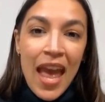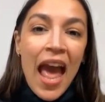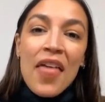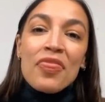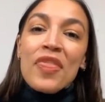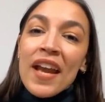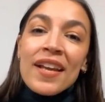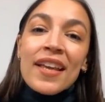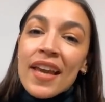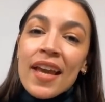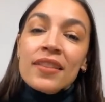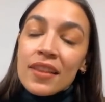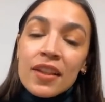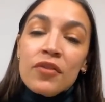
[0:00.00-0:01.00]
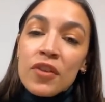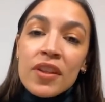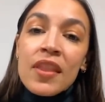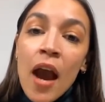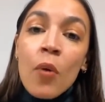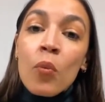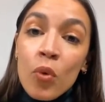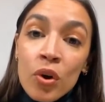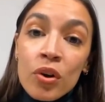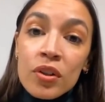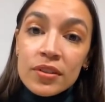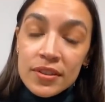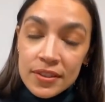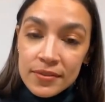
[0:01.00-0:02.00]
And they can't live in that
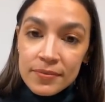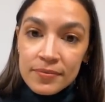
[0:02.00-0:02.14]
world.